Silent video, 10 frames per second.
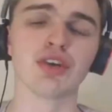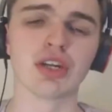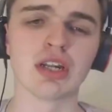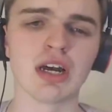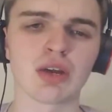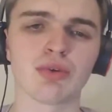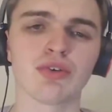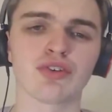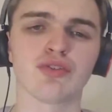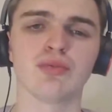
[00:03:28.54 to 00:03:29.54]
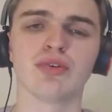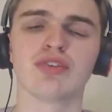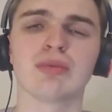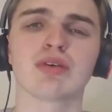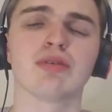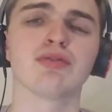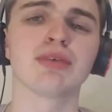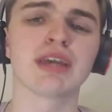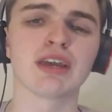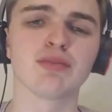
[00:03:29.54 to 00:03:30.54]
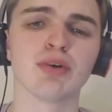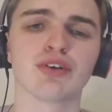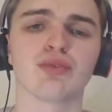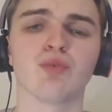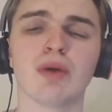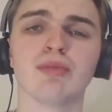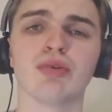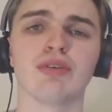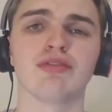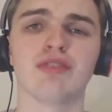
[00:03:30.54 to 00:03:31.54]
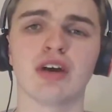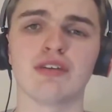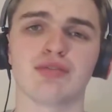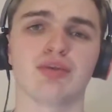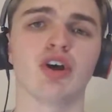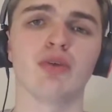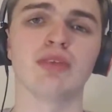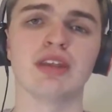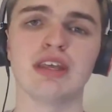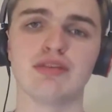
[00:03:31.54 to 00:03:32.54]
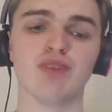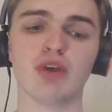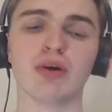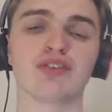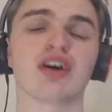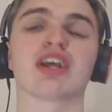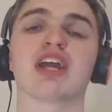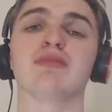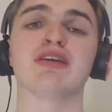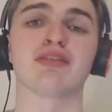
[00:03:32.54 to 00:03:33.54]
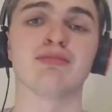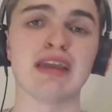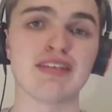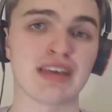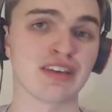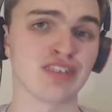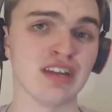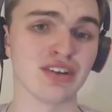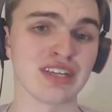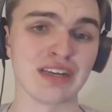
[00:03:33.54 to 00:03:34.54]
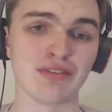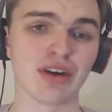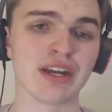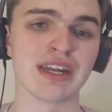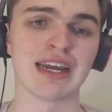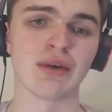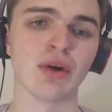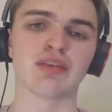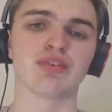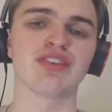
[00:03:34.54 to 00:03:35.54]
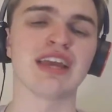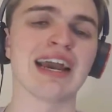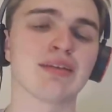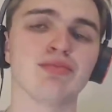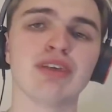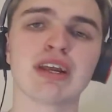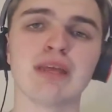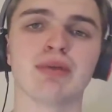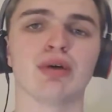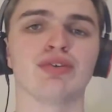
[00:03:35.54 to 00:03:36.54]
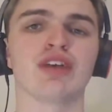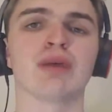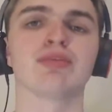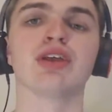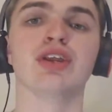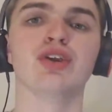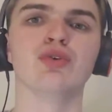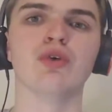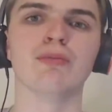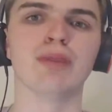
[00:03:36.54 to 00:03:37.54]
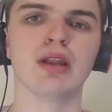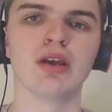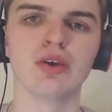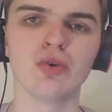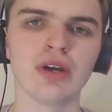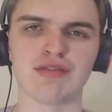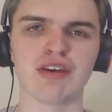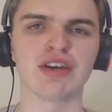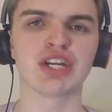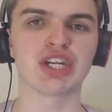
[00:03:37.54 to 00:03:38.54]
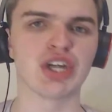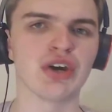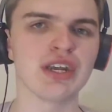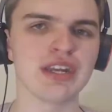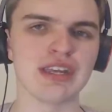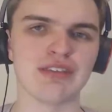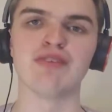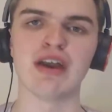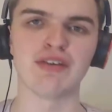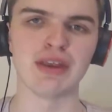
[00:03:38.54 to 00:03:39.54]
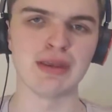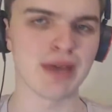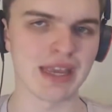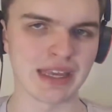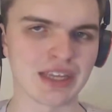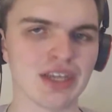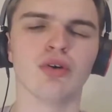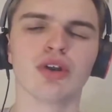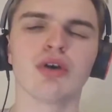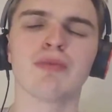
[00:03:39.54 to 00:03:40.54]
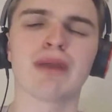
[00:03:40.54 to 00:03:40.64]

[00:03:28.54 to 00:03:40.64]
good luck, we've got some more teams come from King of Bots 1.5, so we hope that these robots are going to be as amazing as they're looking right now. As we see Adam Wrigley post up the new blue, very shiny, very pink. Although